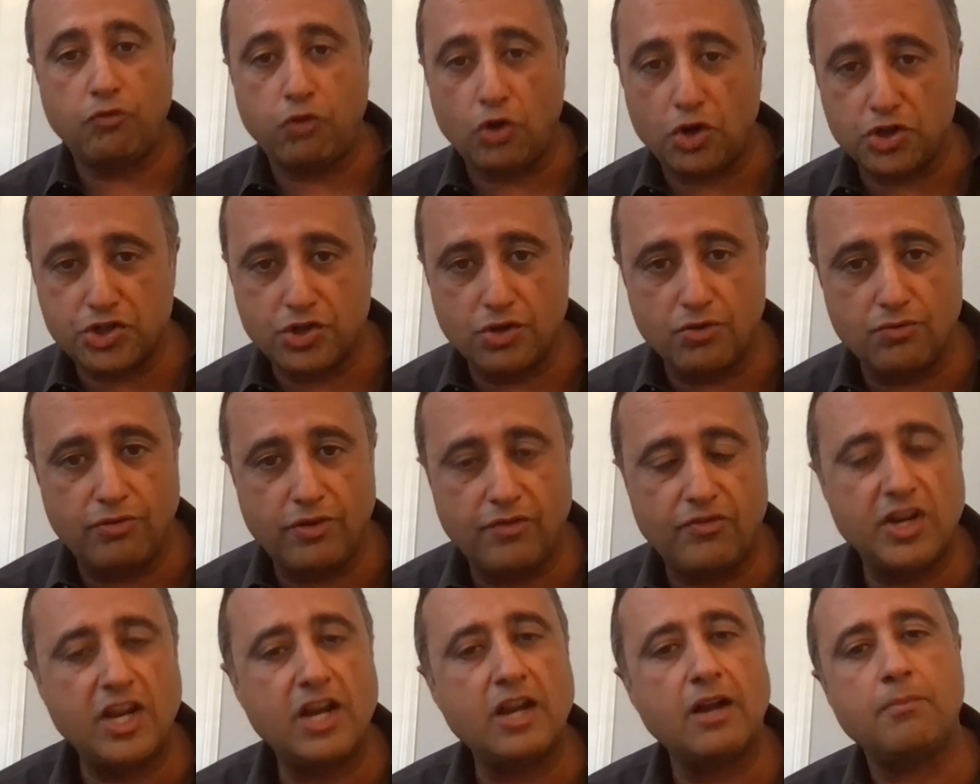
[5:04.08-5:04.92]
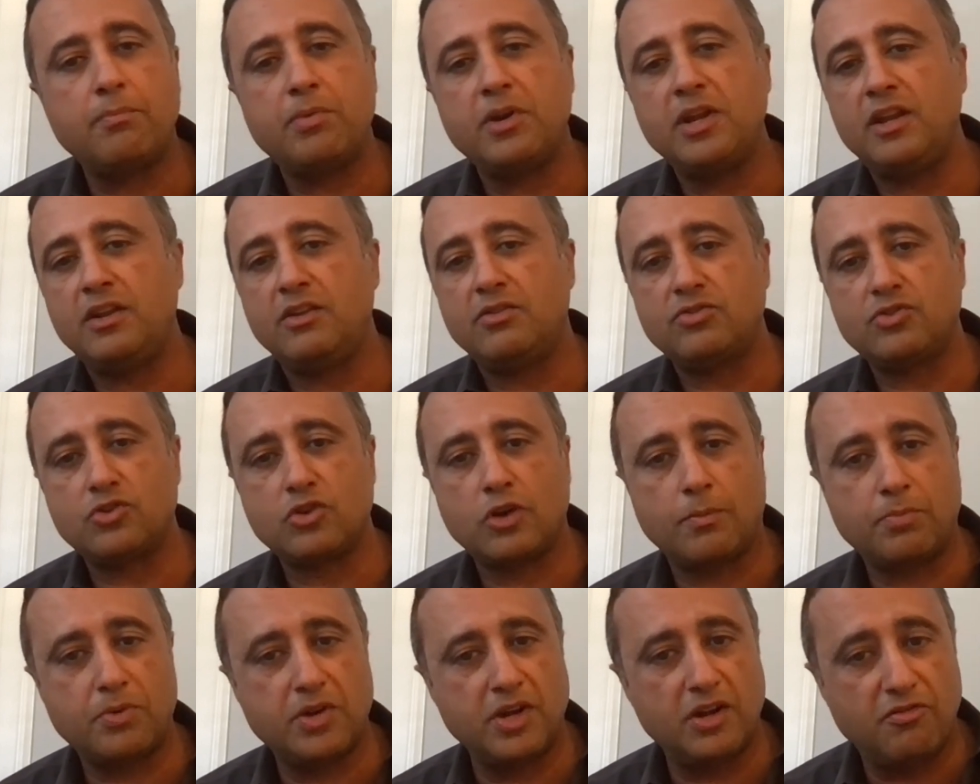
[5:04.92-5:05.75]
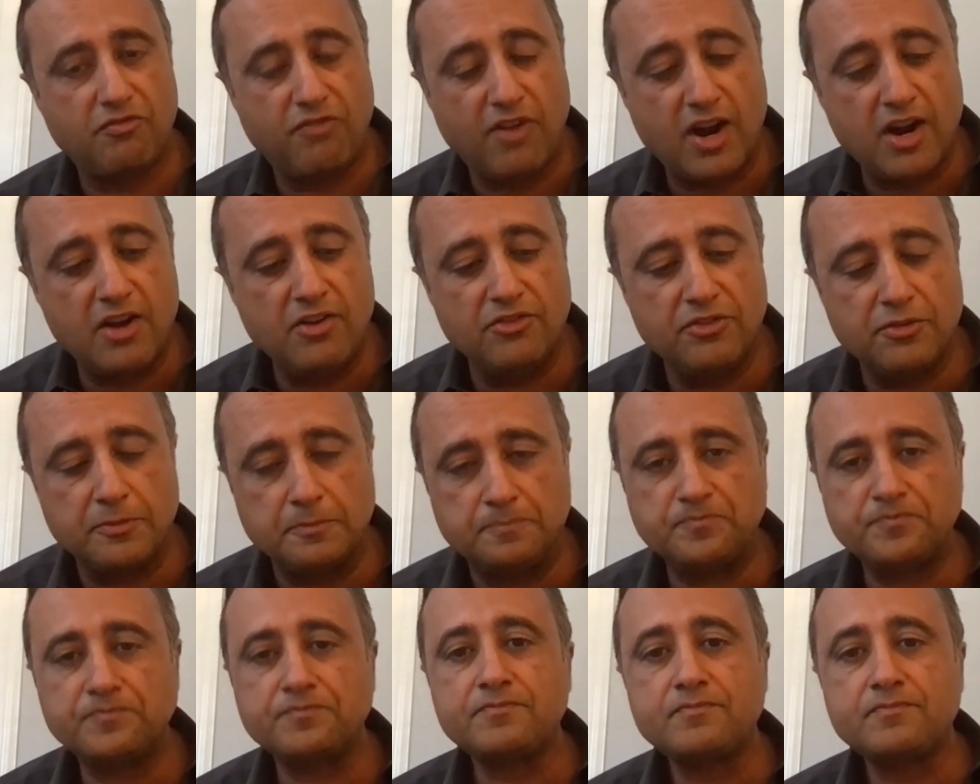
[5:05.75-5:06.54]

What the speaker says: to Fortune 50 companies, top tier funds,